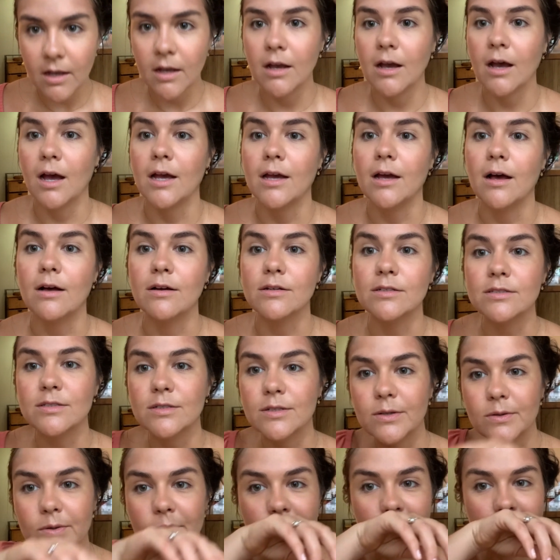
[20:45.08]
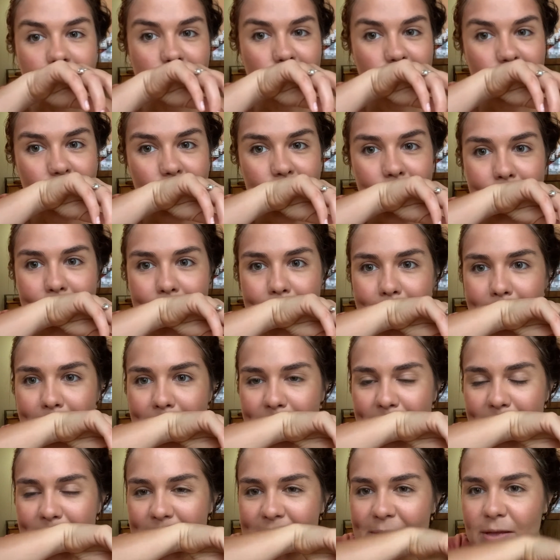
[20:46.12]
I also
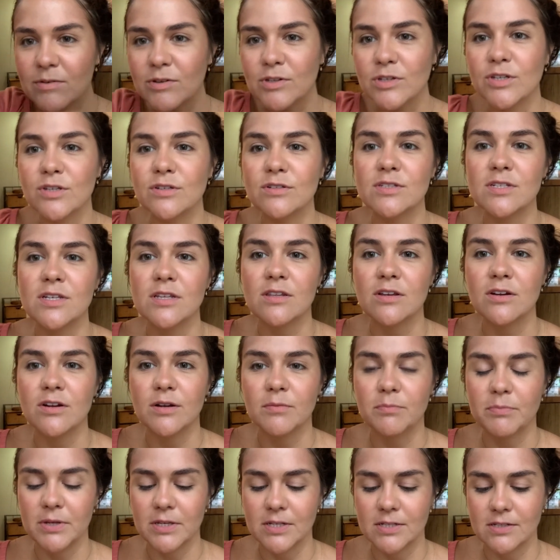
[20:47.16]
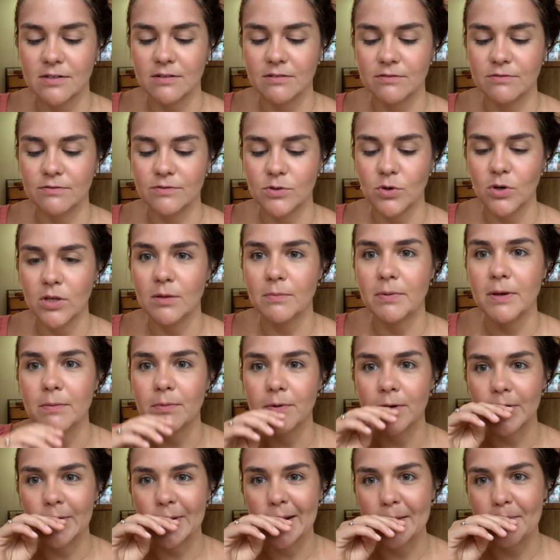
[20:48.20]
will use either a piece of toilet paper
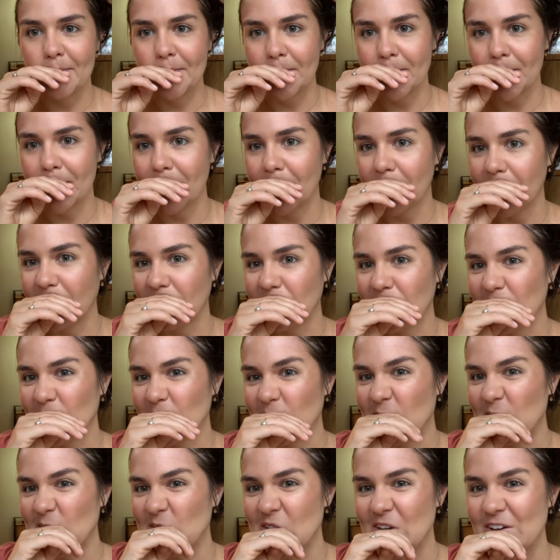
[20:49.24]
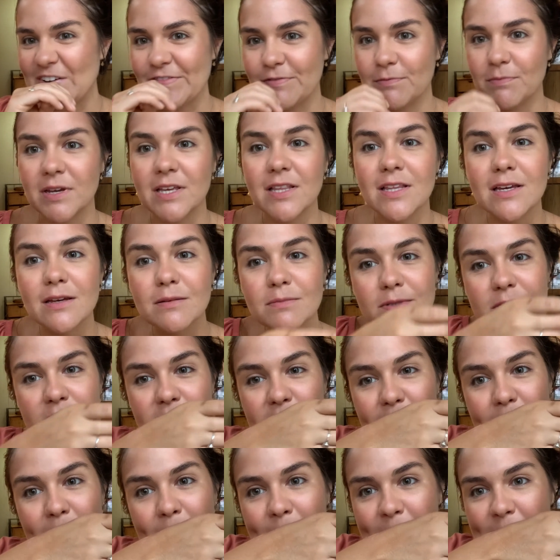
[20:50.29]
to wipe the foundation off my lips,
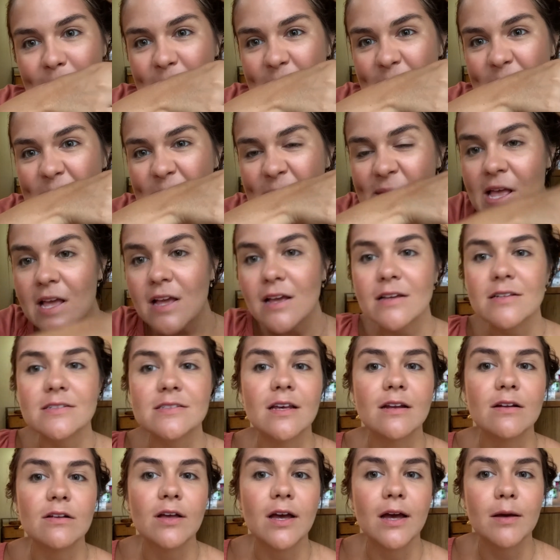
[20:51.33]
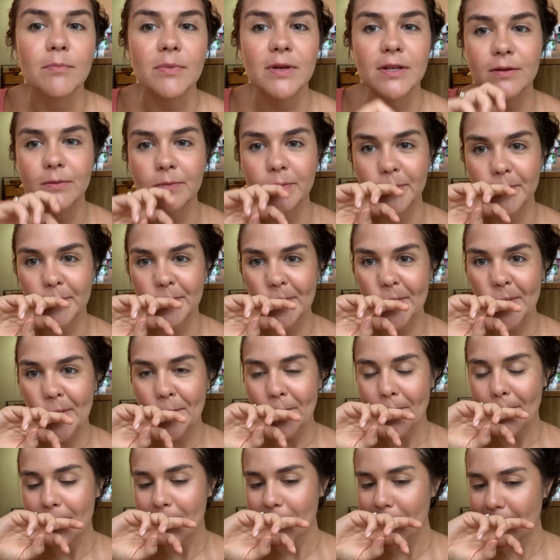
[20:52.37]
because that'll happen
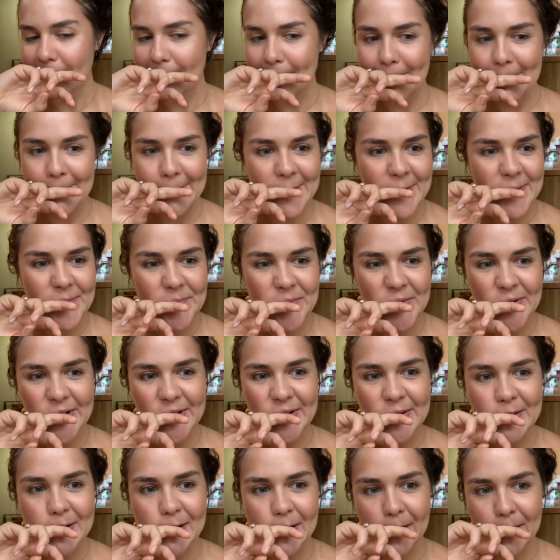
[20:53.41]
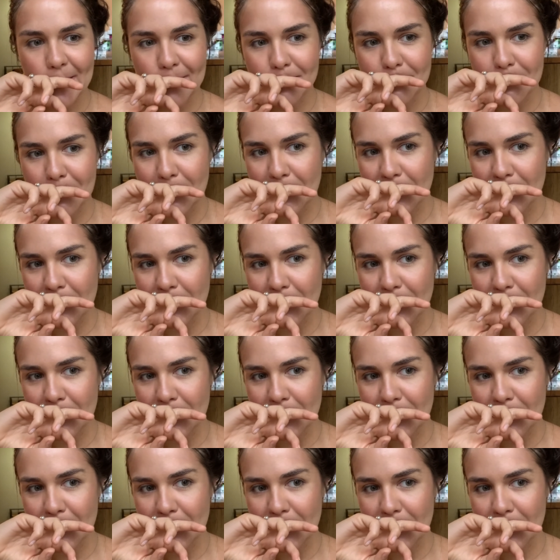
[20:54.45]
as you're putting it on.